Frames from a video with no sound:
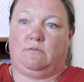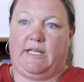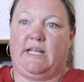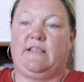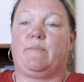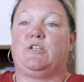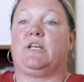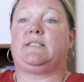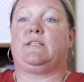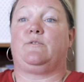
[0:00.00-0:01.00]
getting them
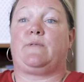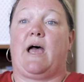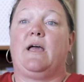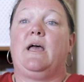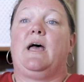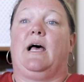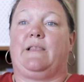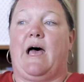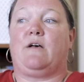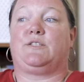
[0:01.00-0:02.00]
adjusted through that
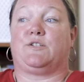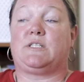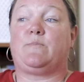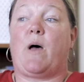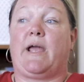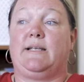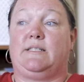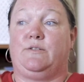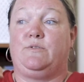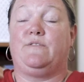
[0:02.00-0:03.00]
allows their spine
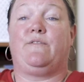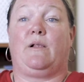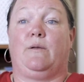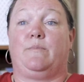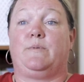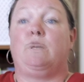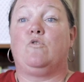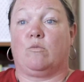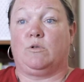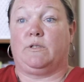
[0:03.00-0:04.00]
to develop
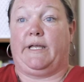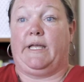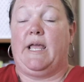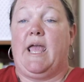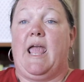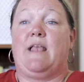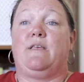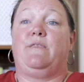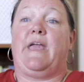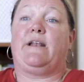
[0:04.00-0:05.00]
normally, and
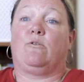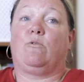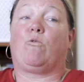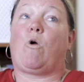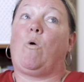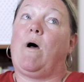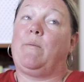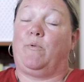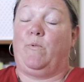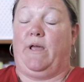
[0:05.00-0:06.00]
then they don't grow
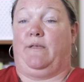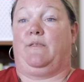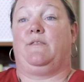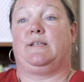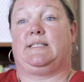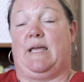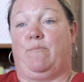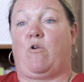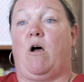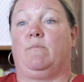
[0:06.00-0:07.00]
up with the same
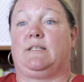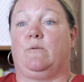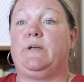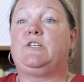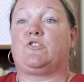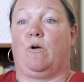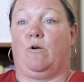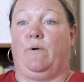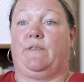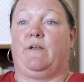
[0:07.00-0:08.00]
problems that we
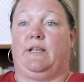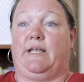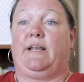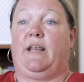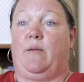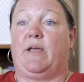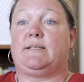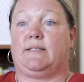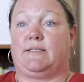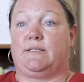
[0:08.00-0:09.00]
struggle with on a day-to-day
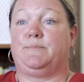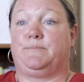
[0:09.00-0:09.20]
basis.